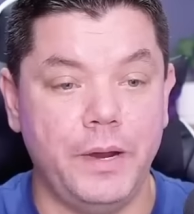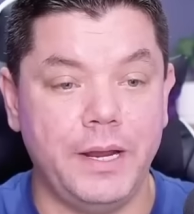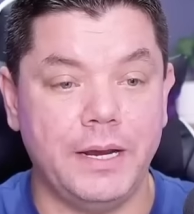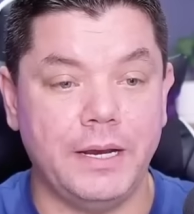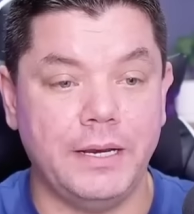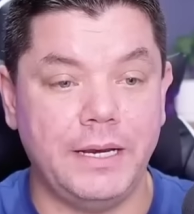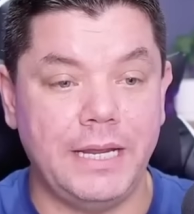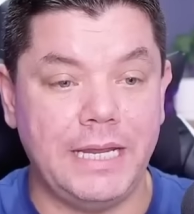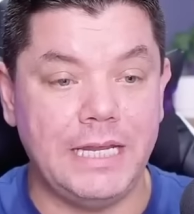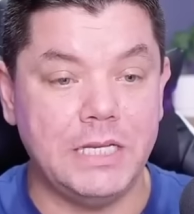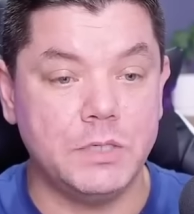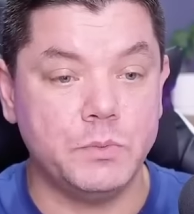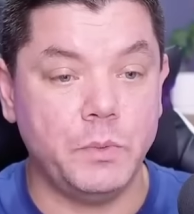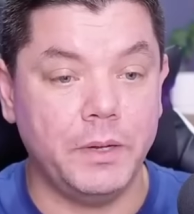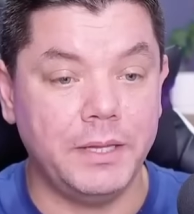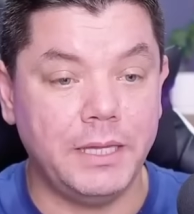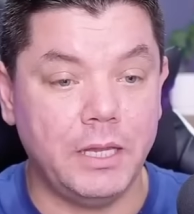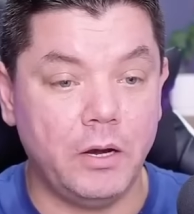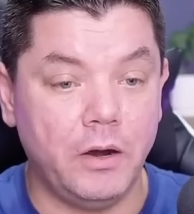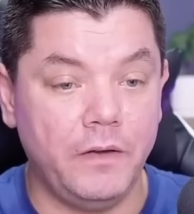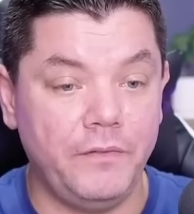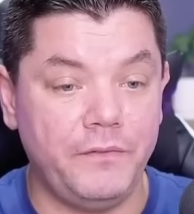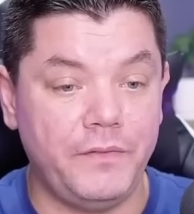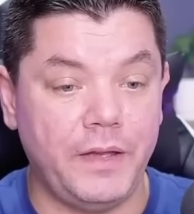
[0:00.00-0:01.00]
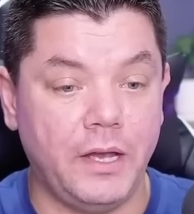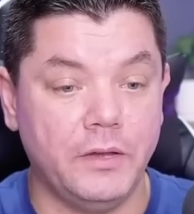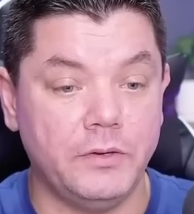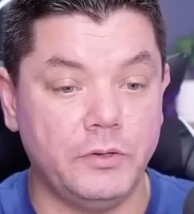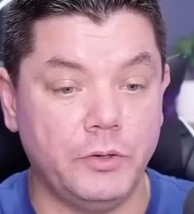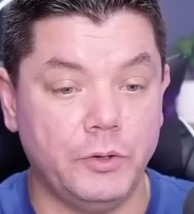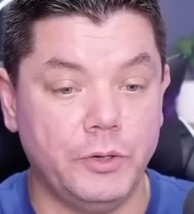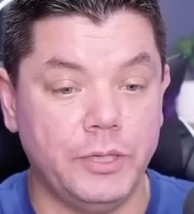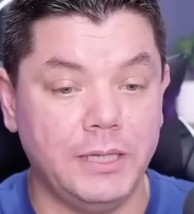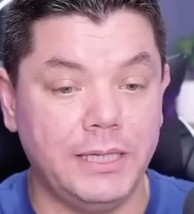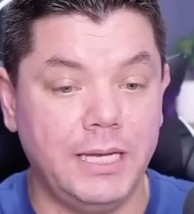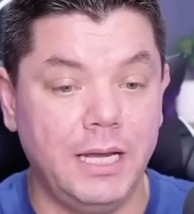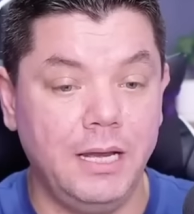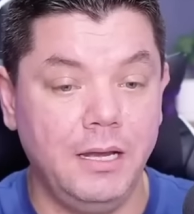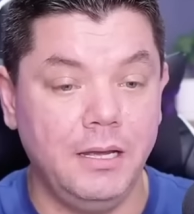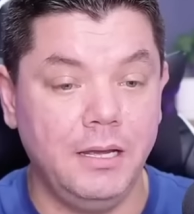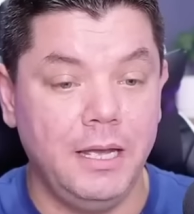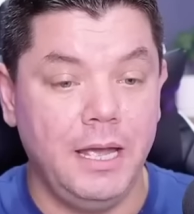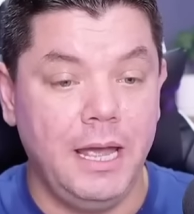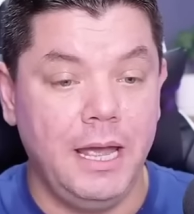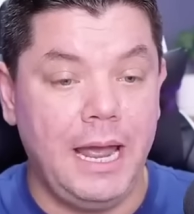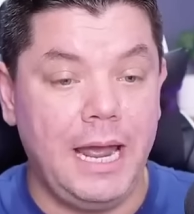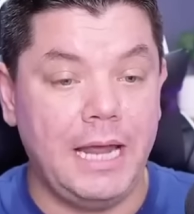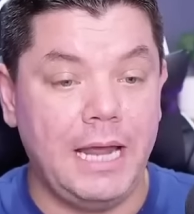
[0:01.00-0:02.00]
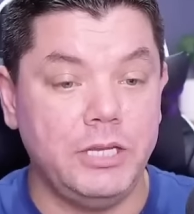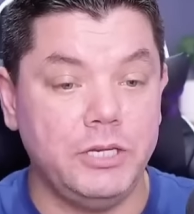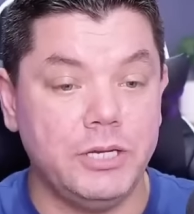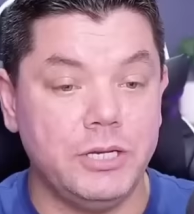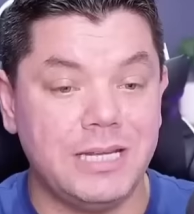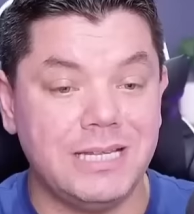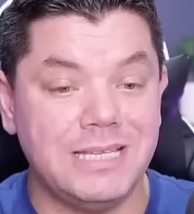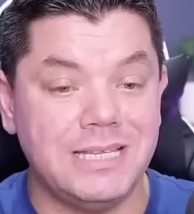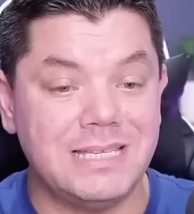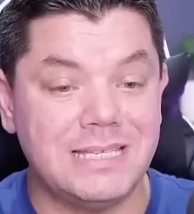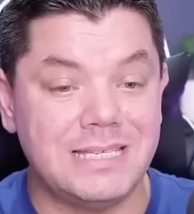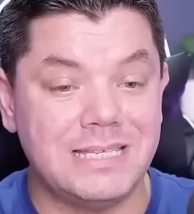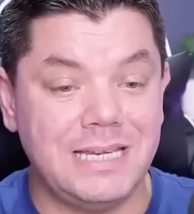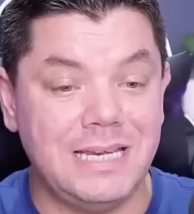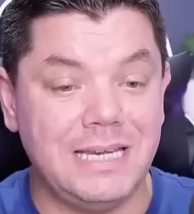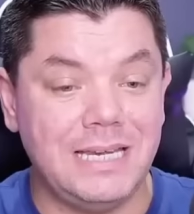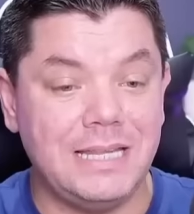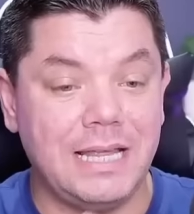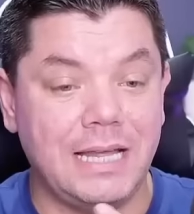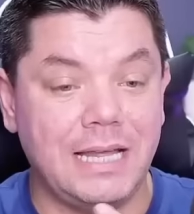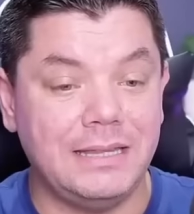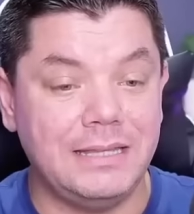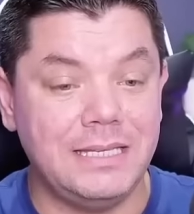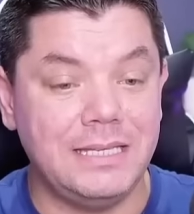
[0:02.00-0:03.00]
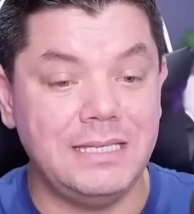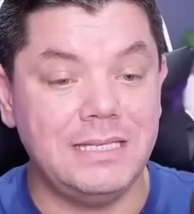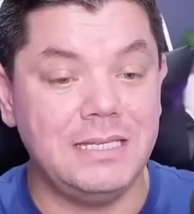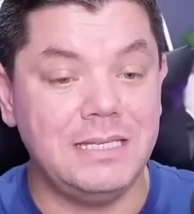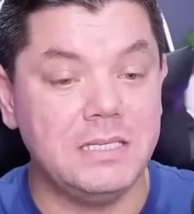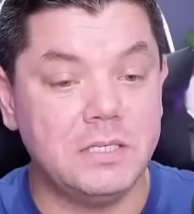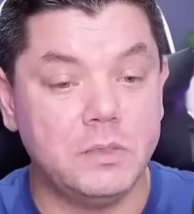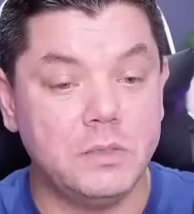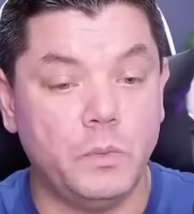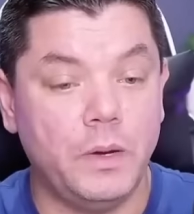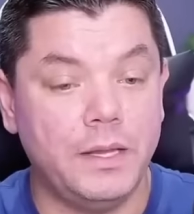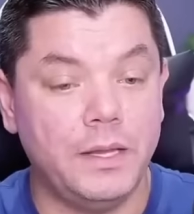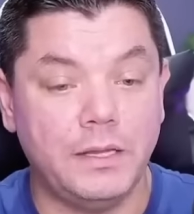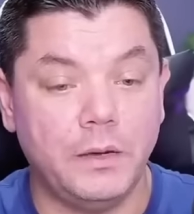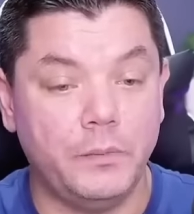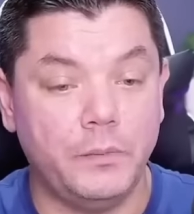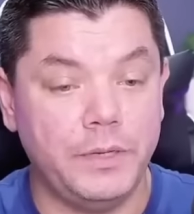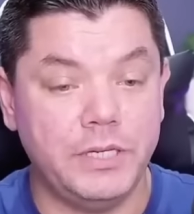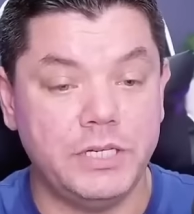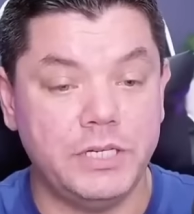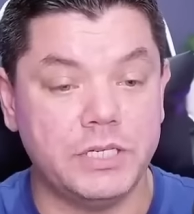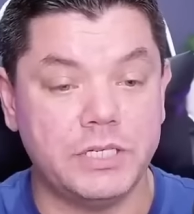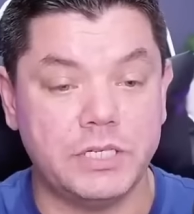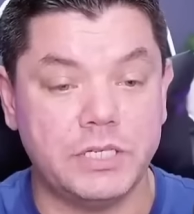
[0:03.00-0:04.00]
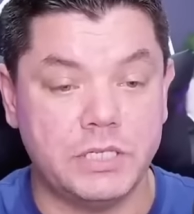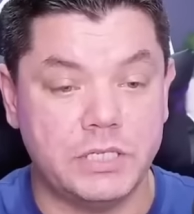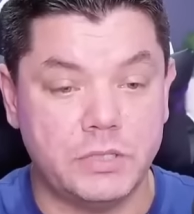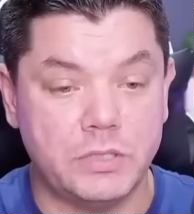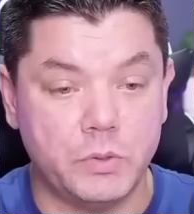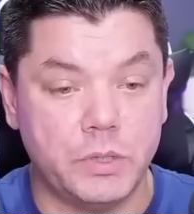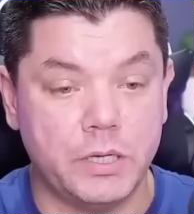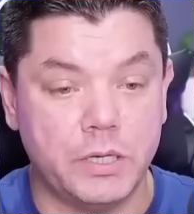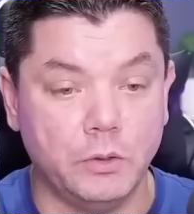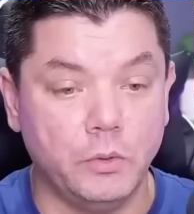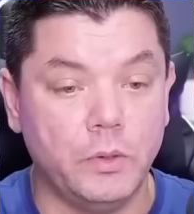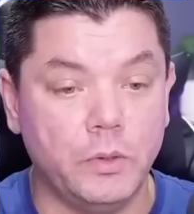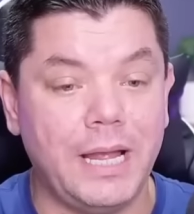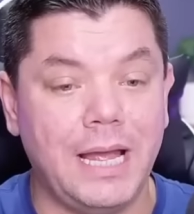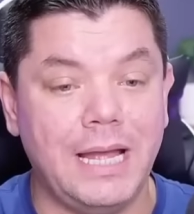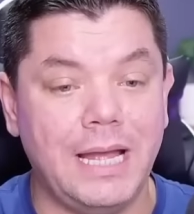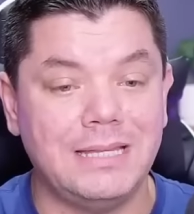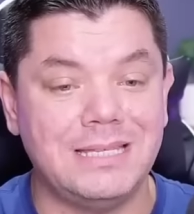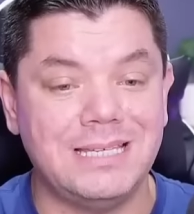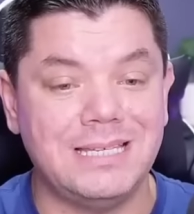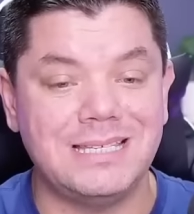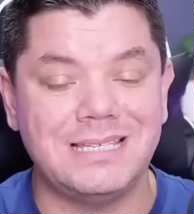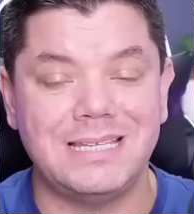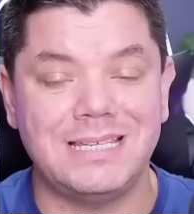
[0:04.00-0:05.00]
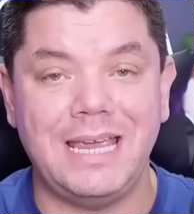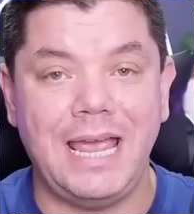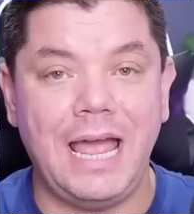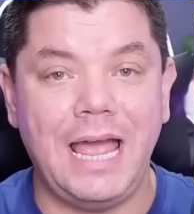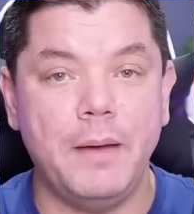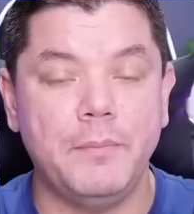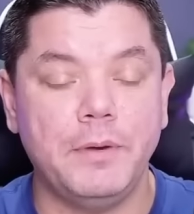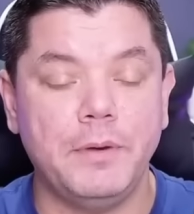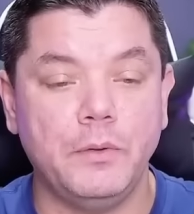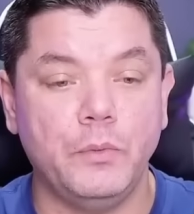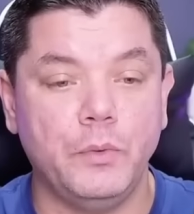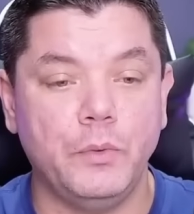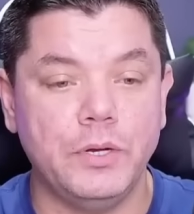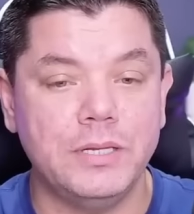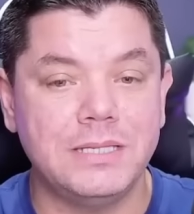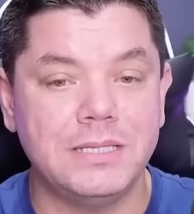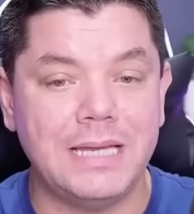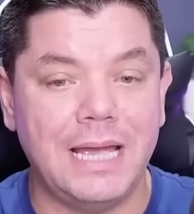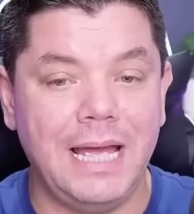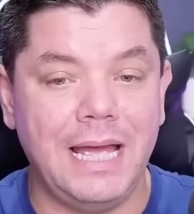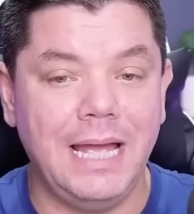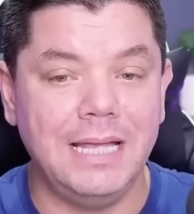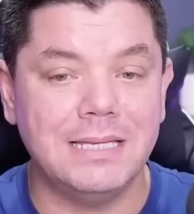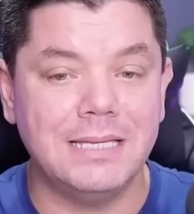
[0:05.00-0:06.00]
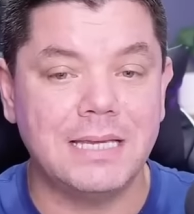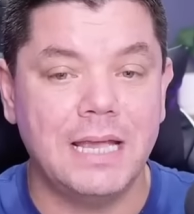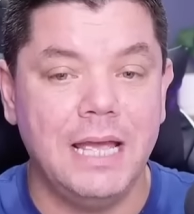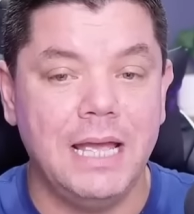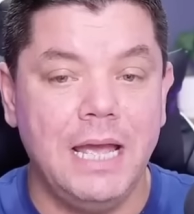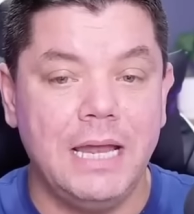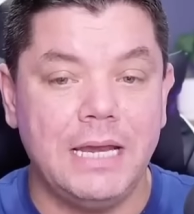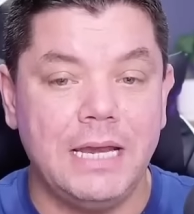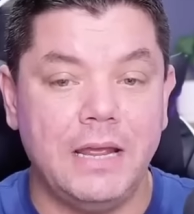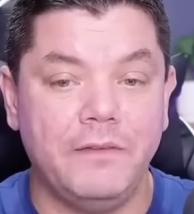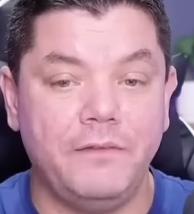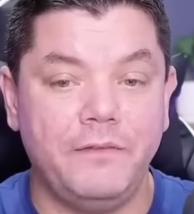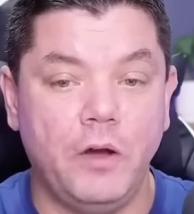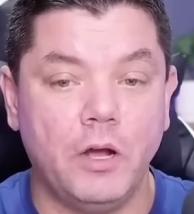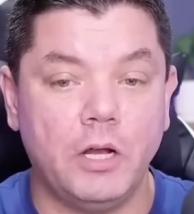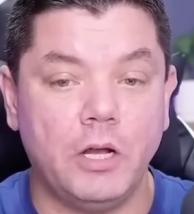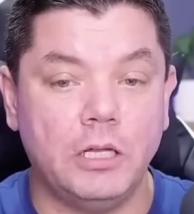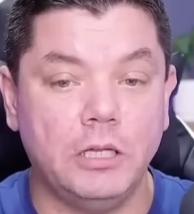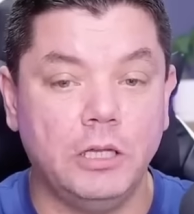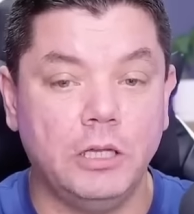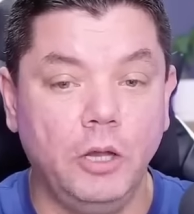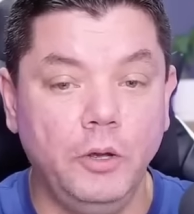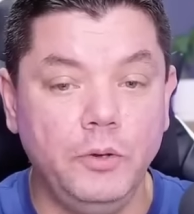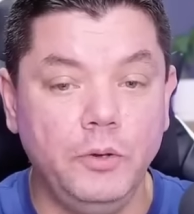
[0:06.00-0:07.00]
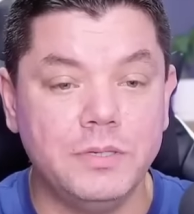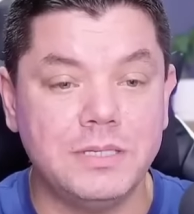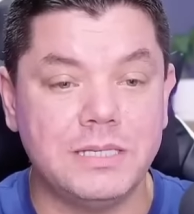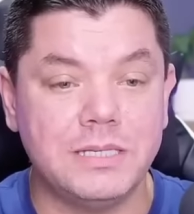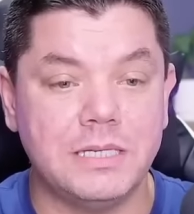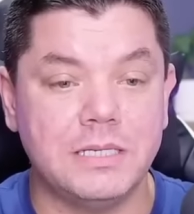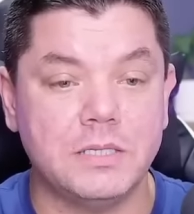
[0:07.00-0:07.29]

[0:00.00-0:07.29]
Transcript: Reddit, here's one that I found earlier, and you can see that this is the one that we just took a look at to see how many words it has. Now, if I close